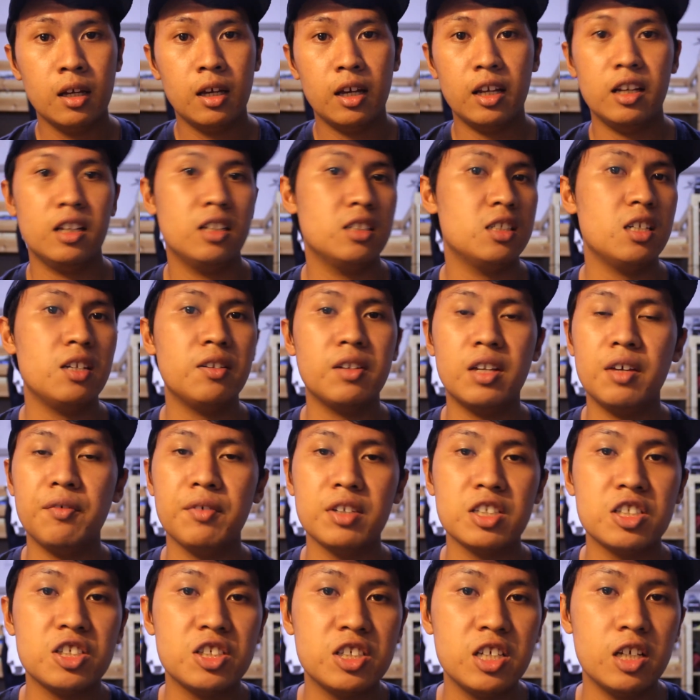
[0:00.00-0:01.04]
And it doesn't give
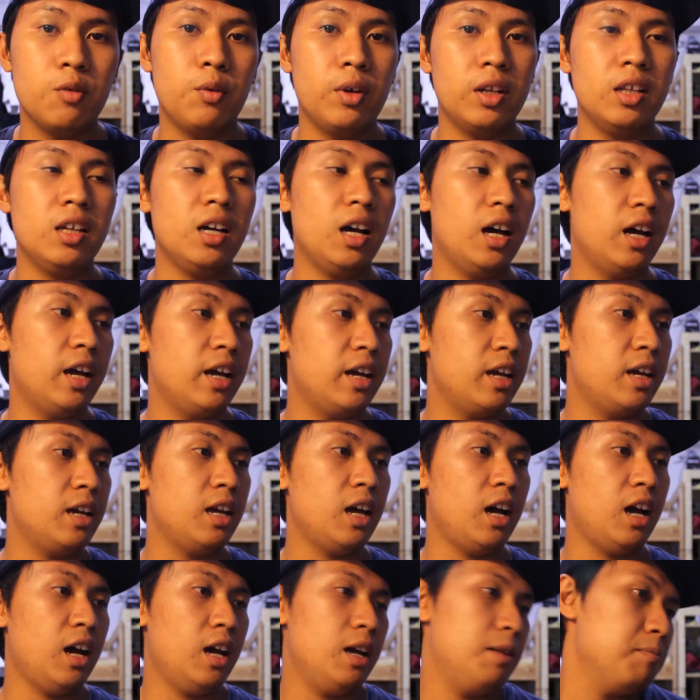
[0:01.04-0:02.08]
a shit whether
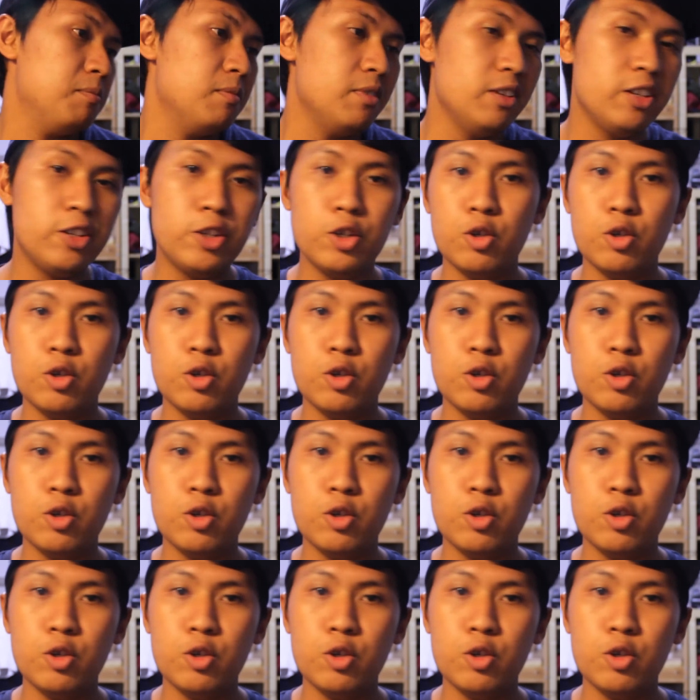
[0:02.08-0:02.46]
I'm